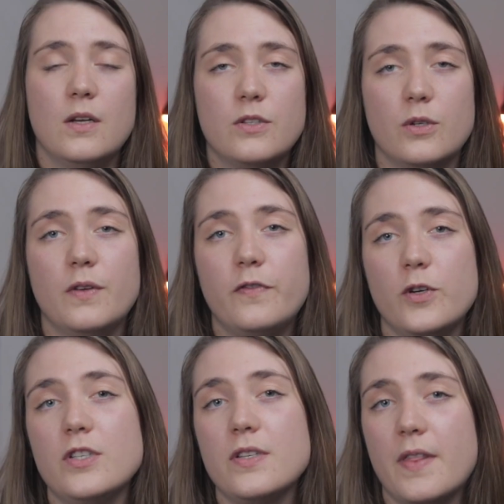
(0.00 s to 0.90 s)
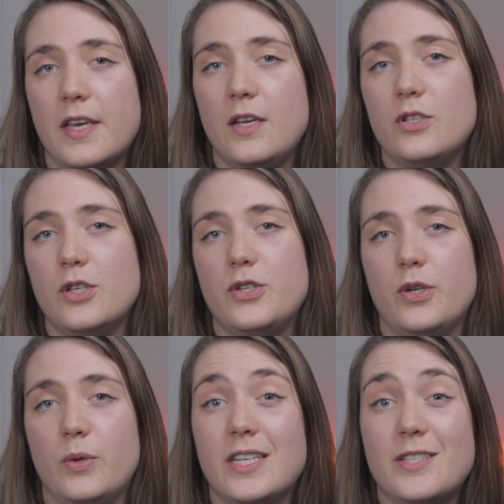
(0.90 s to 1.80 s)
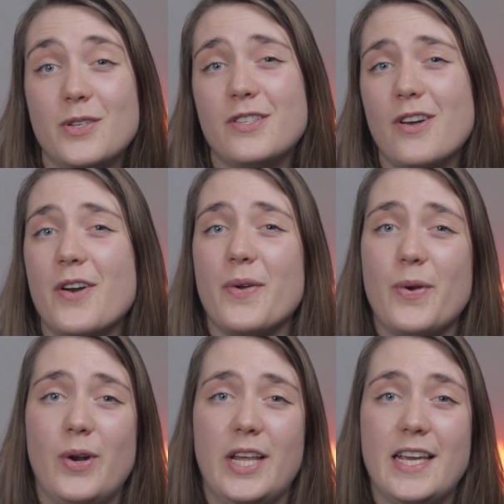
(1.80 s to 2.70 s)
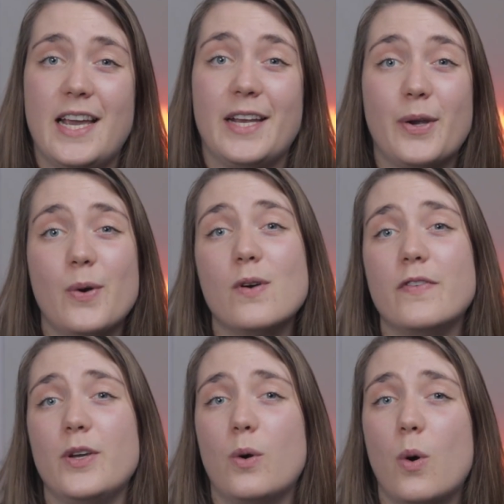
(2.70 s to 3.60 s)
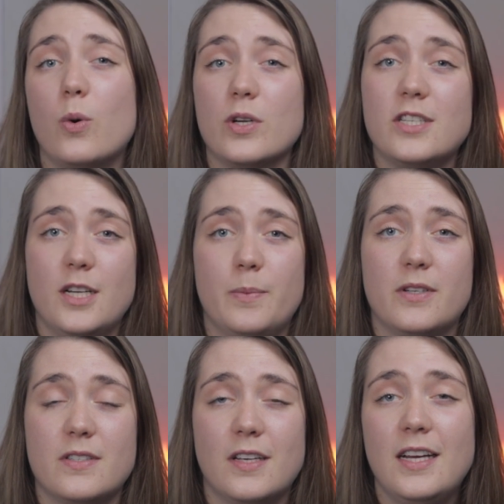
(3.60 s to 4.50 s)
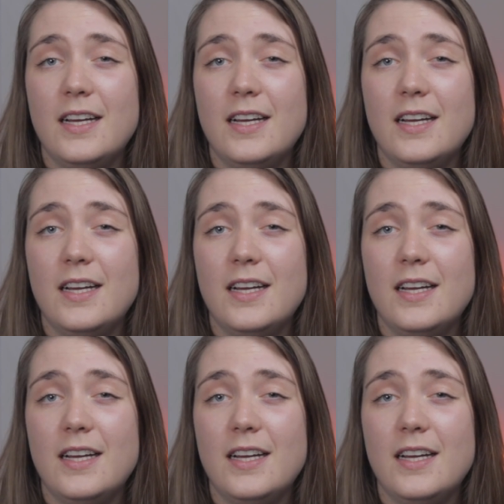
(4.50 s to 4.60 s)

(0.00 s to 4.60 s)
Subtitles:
So the first thing you should do is to start early and go over your core syllabus,